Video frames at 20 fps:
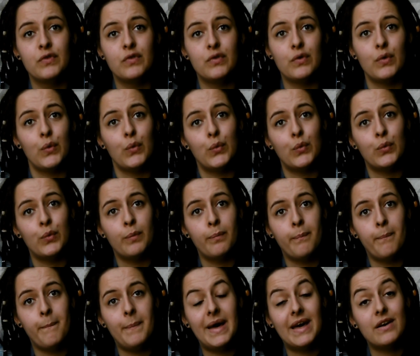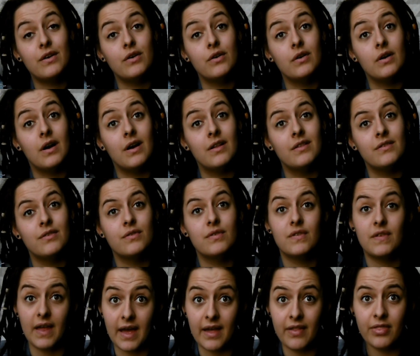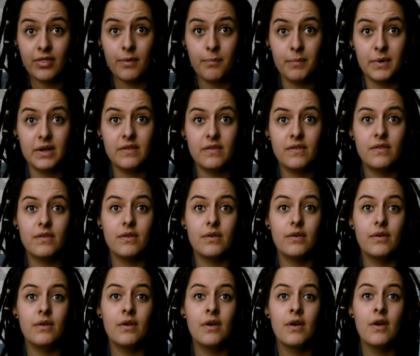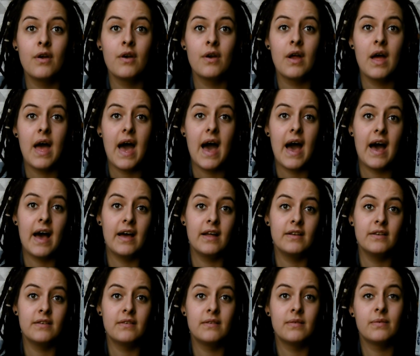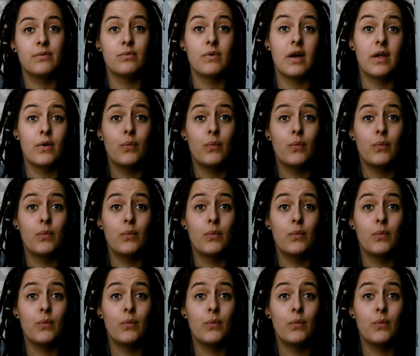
to better understand the monster and to run